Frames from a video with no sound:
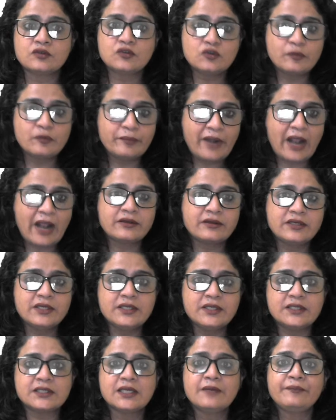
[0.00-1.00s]
So
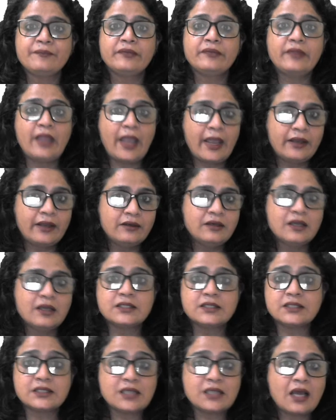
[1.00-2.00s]
practice and
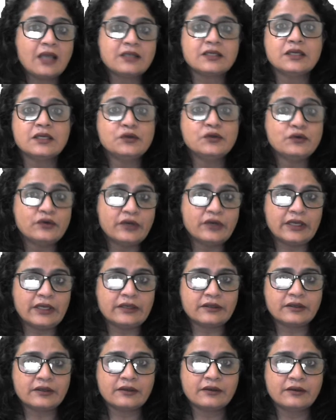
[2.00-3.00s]
start
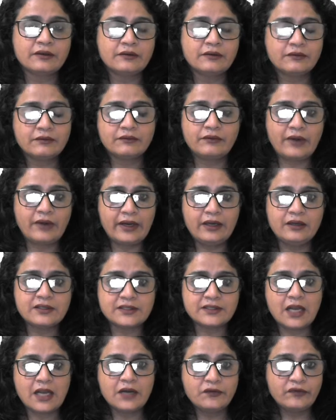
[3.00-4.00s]
read, right?
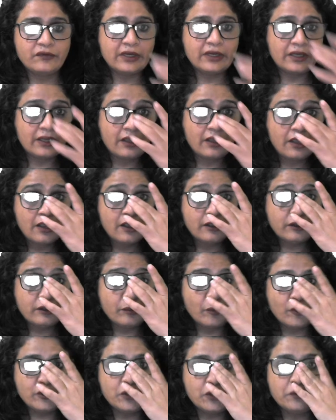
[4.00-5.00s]
Start reading. The
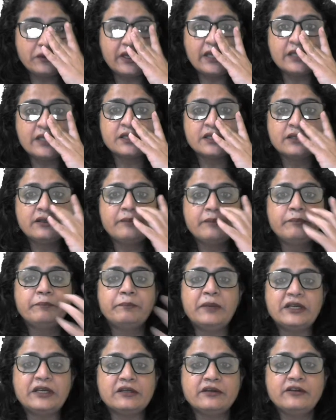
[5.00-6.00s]
more you read, the
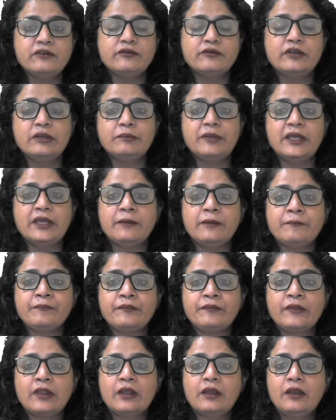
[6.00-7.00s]
better you will
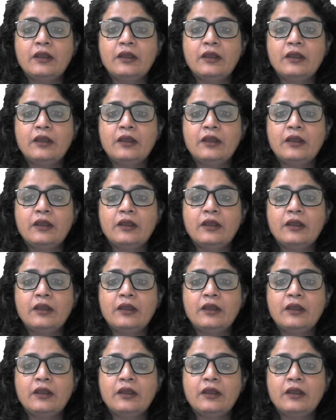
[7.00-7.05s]
be,